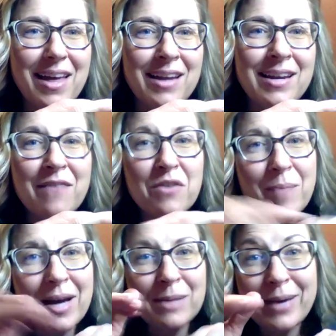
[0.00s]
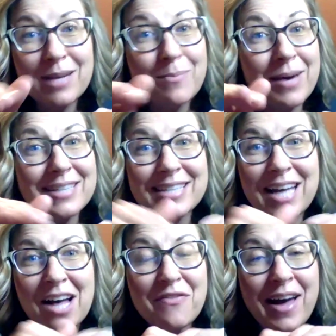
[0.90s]
And never mind body by
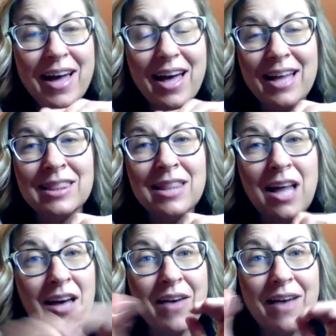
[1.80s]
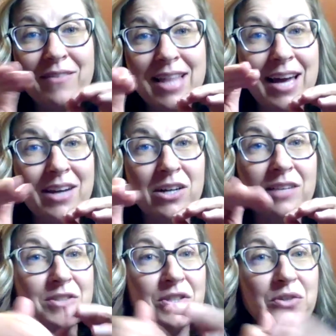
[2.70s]
itself. I love having that
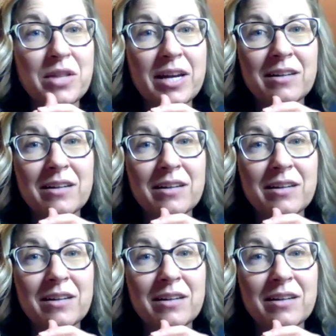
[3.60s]
NRF2 there.